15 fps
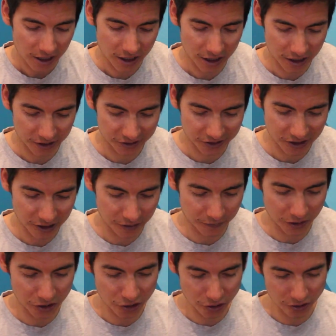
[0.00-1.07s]
Uh, it's kind of
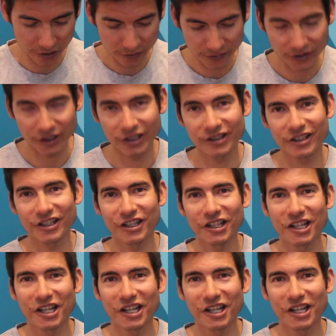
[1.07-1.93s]
a nerdy thing that I